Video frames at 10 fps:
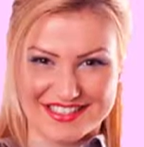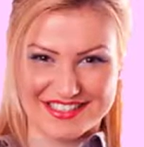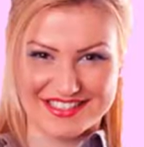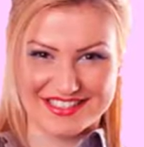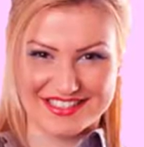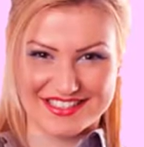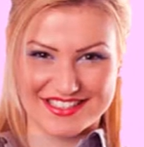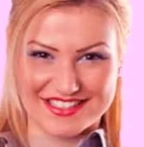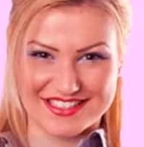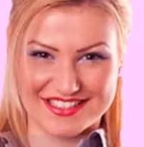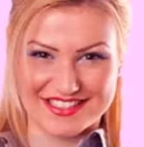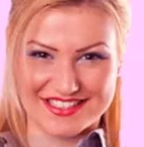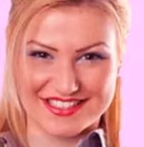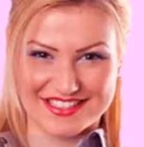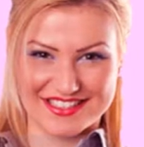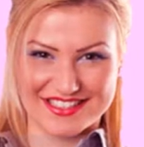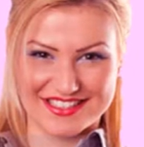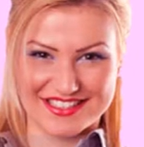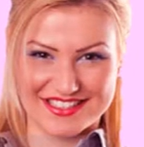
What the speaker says: (no one is talking)